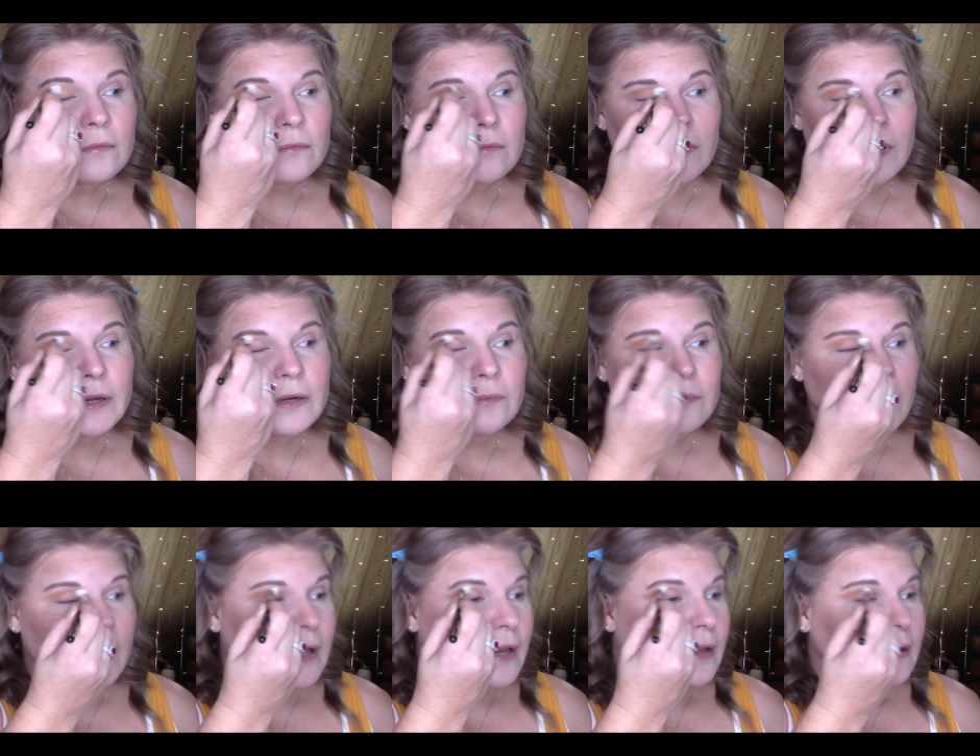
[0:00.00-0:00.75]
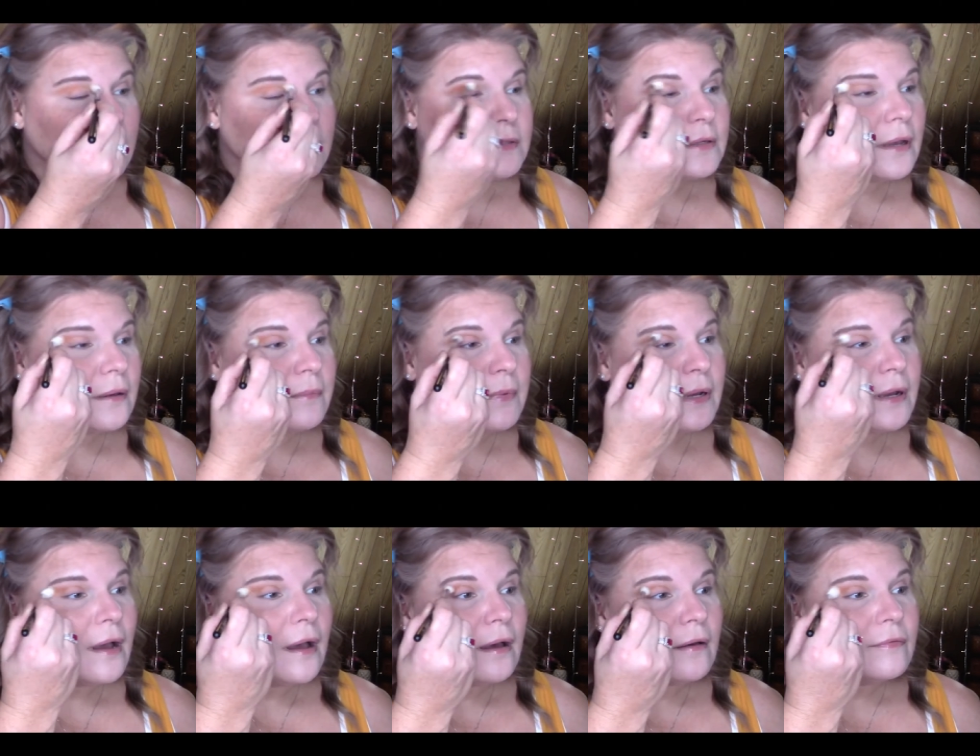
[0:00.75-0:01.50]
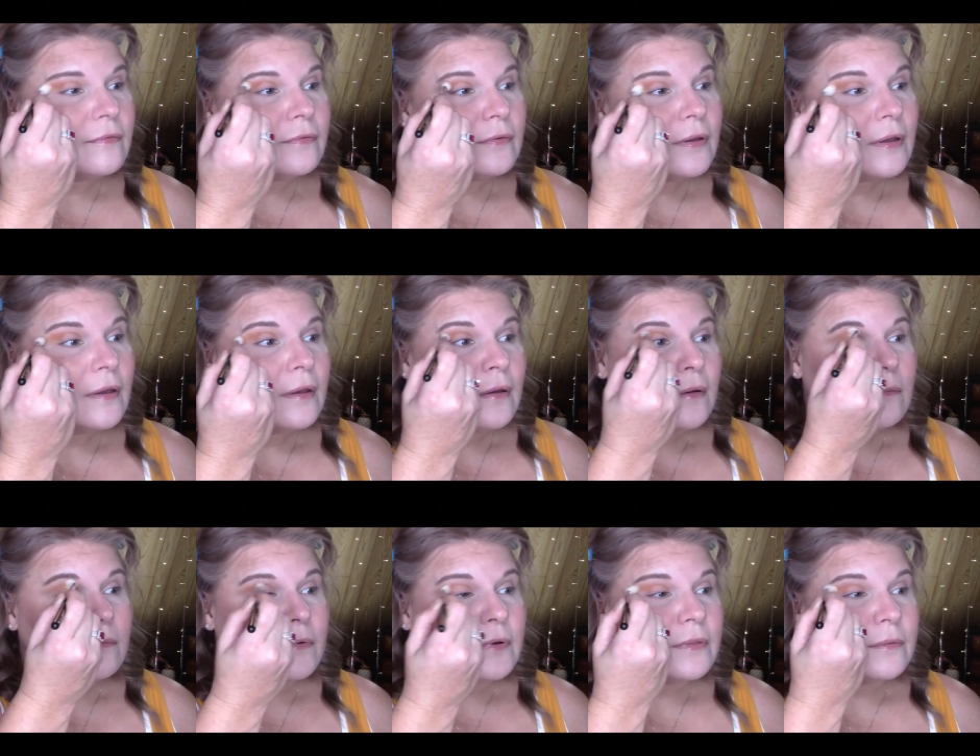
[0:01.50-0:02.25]
right away it's coming off
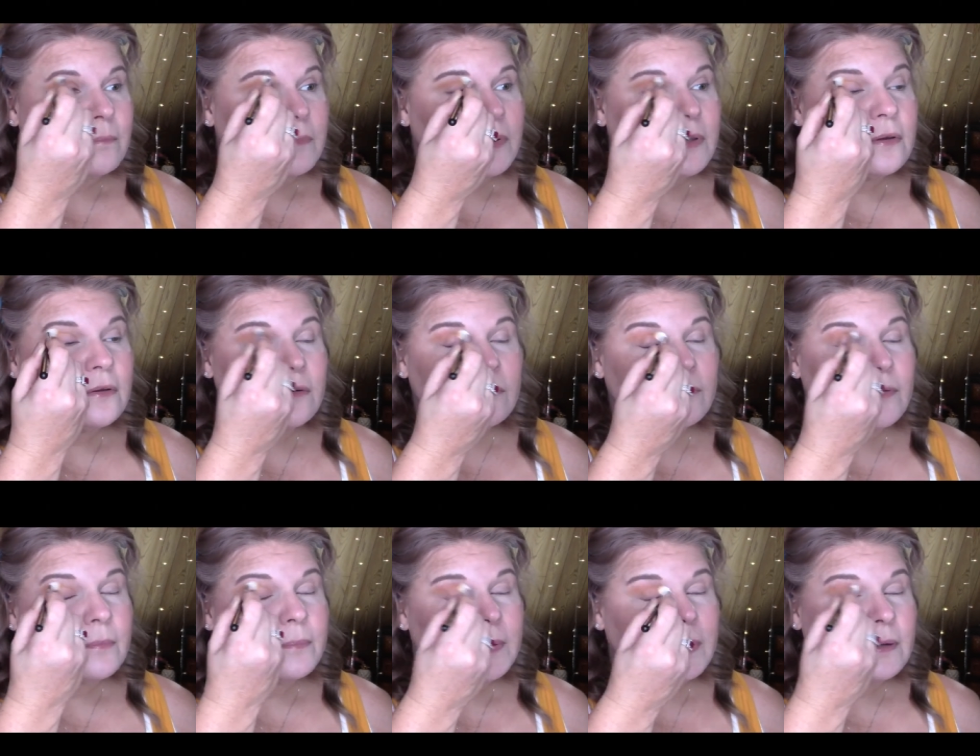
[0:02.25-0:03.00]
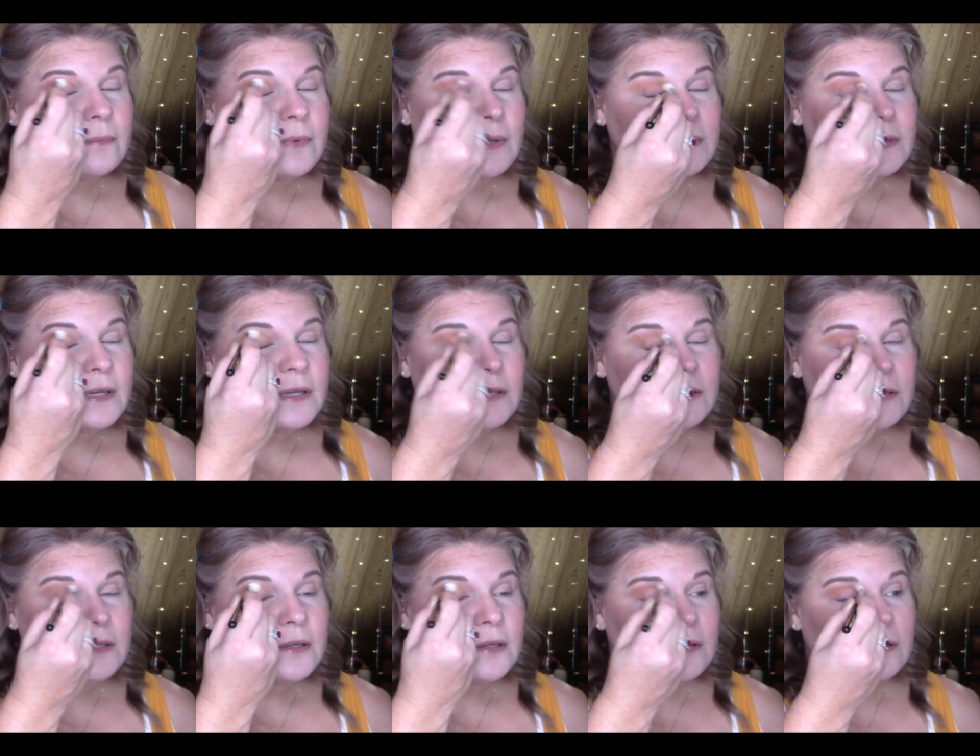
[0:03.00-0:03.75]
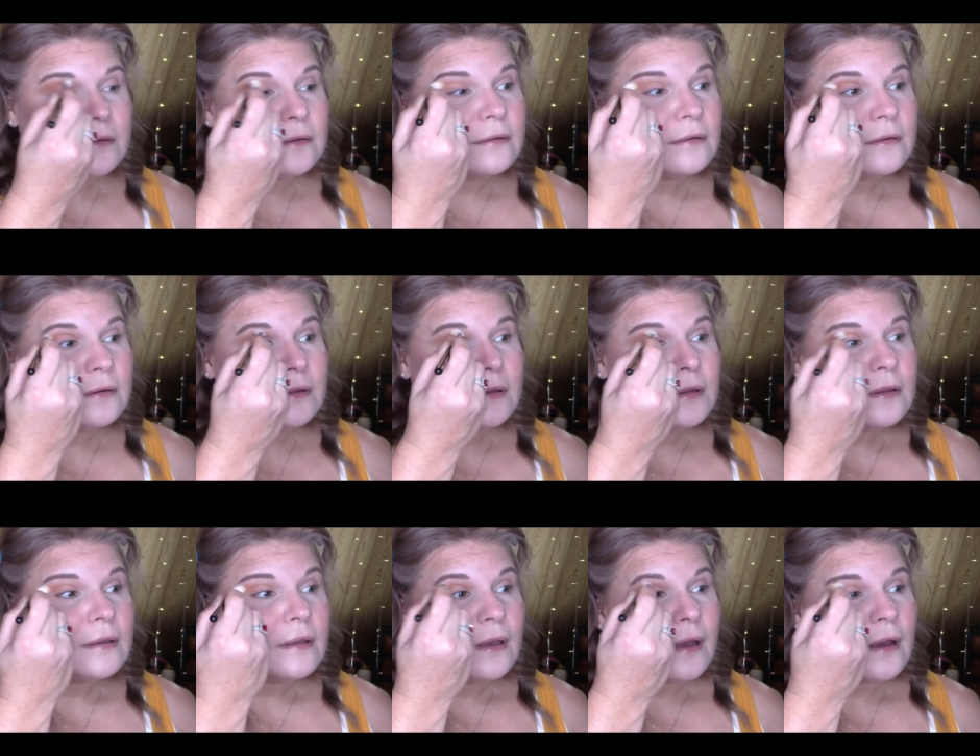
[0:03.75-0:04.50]
with beautiful pigmentation
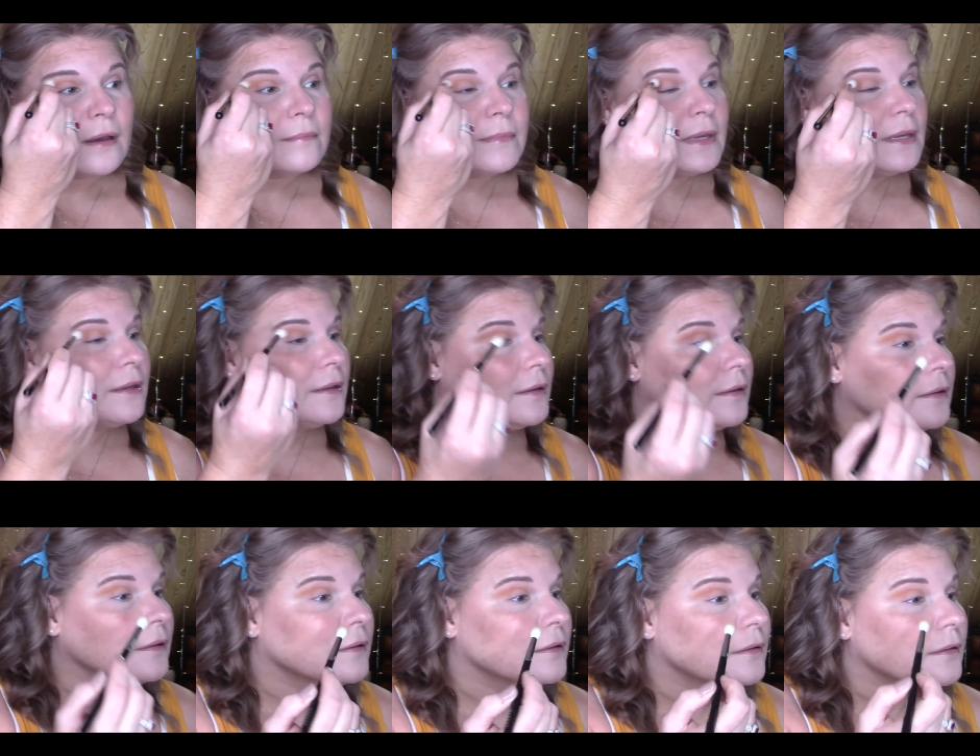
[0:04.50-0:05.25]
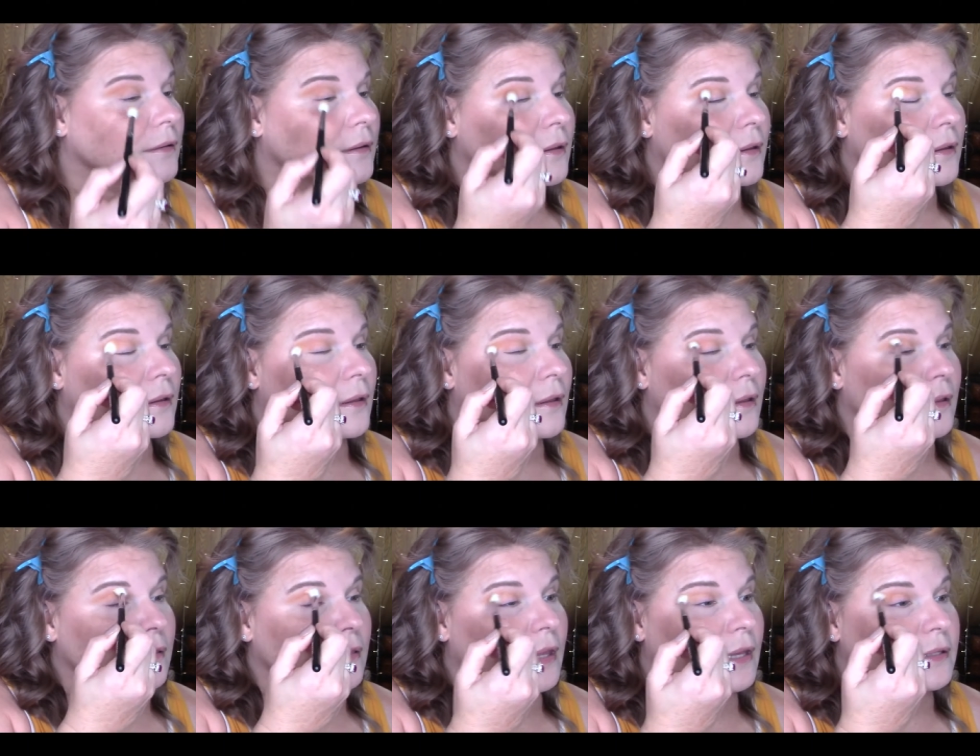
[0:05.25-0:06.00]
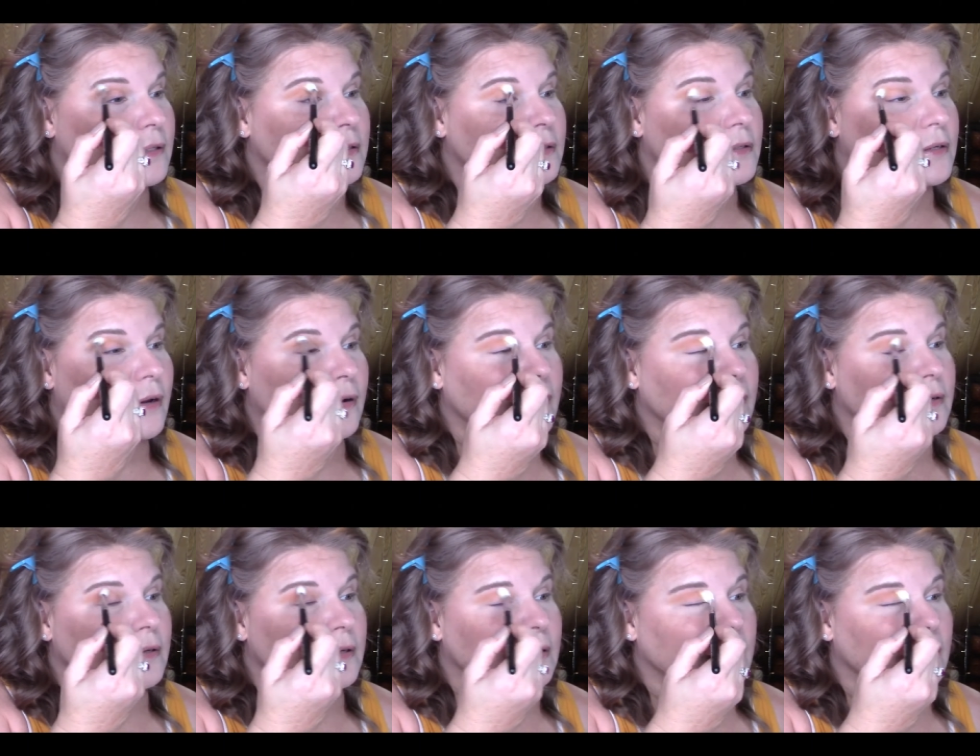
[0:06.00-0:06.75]
I mean that's
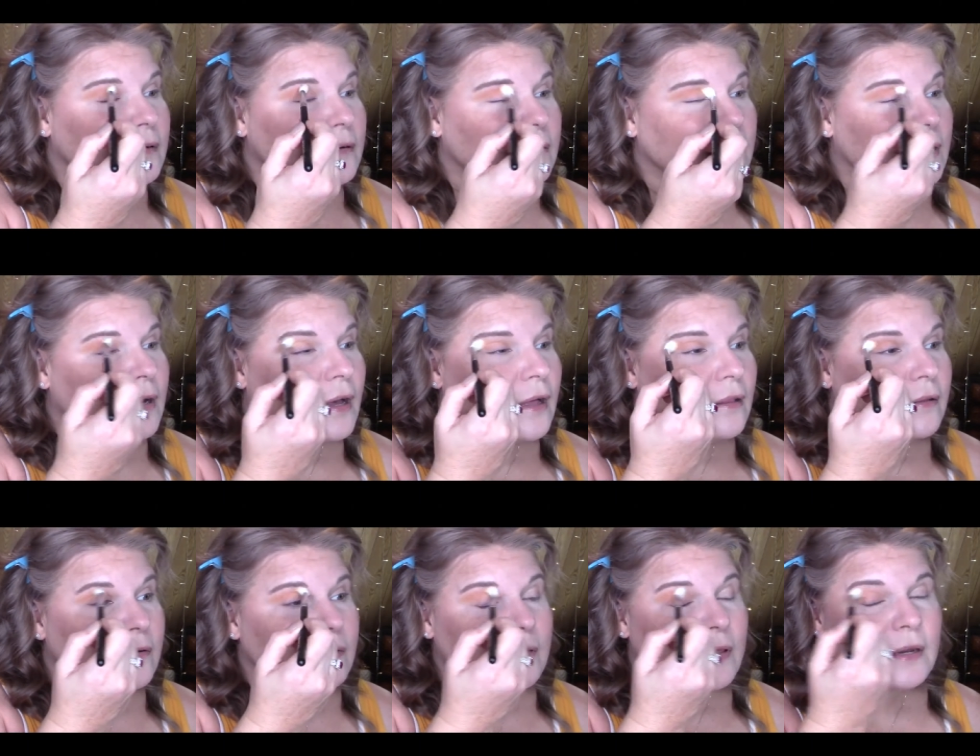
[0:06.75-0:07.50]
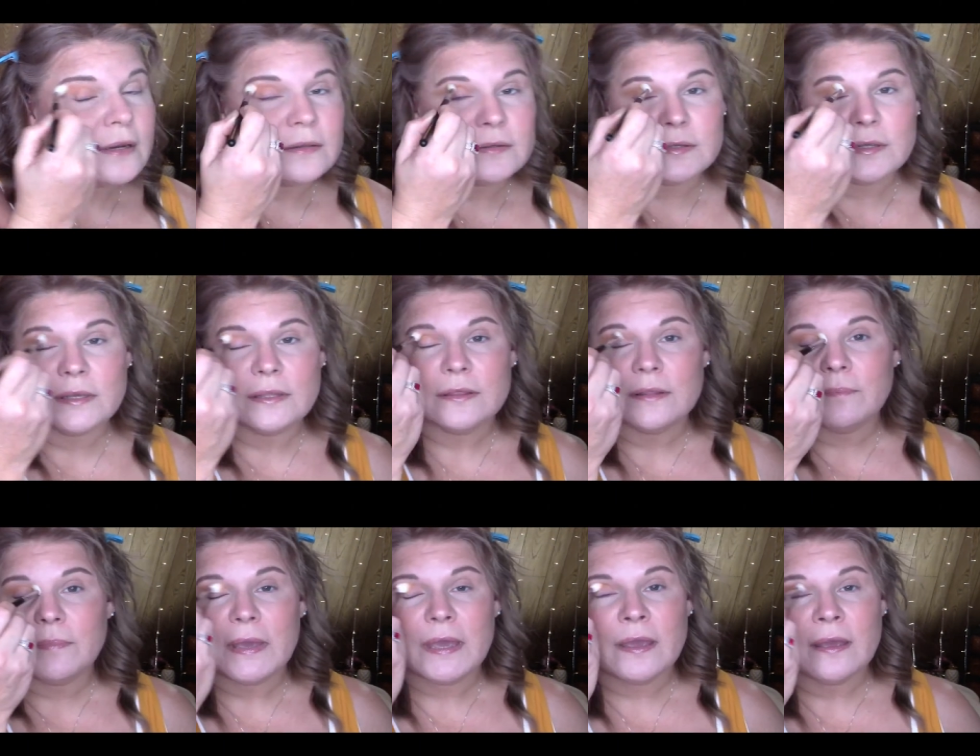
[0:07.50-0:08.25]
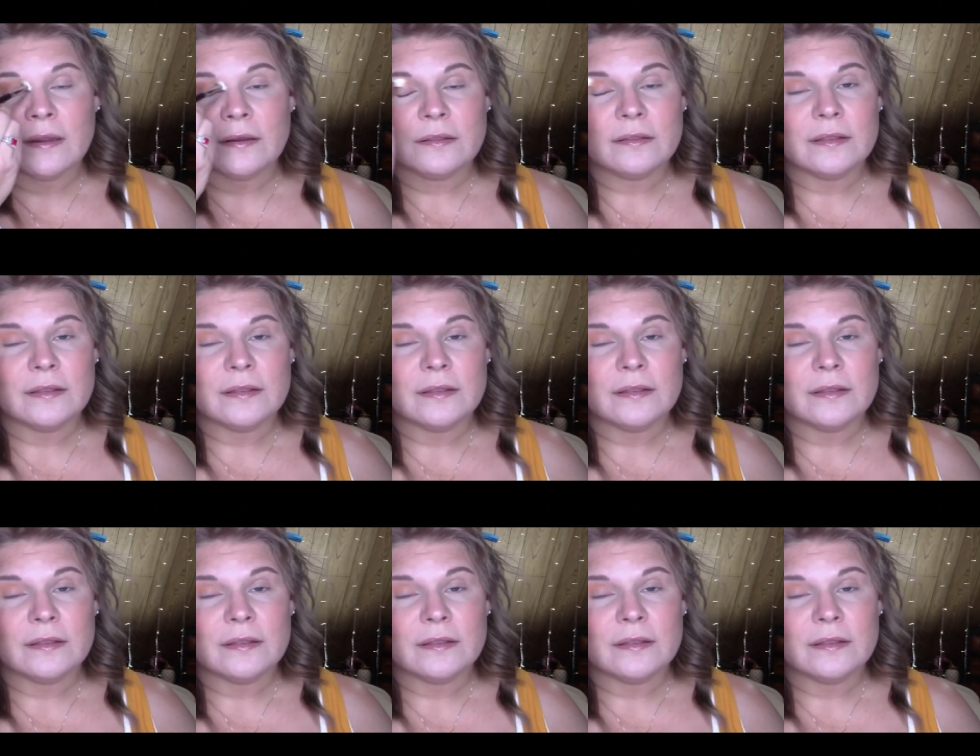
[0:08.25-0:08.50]
darn near the color that is in the pan